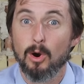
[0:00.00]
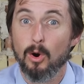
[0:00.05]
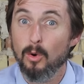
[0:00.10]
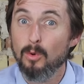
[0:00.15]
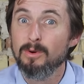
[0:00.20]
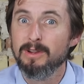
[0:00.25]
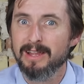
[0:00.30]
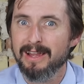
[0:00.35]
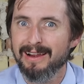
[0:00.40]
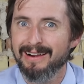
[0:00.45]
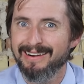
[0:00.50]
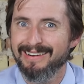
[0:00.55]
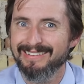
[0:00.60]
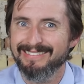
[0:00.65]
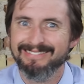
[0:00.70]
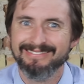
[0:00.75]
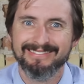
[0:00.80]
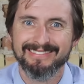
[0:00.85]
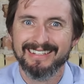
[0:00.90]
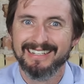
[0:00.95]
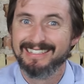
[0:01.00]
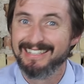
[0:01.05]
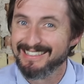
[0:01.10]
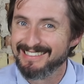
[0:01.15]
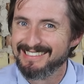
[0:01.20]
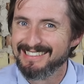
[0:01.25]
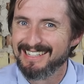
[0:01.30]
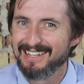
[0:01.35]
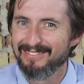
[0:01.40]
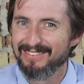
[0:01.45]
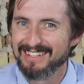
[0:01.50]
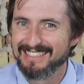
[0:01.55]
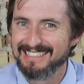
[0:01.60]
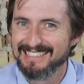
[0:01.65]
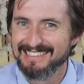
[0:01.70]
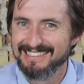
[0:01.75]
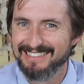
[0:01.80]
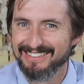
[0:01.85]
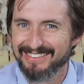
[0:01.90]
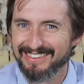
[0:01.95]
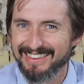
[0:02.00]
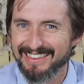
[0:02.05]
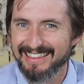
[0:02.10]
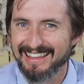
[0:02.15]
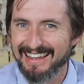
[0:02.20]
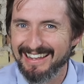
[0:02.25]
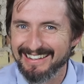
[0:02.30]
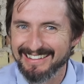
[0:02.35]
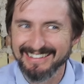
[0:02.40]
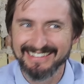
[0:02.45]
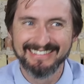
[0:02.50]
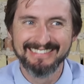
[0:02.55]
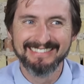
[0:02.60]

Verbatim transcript: oh yeah, it doesn't get much easier than that.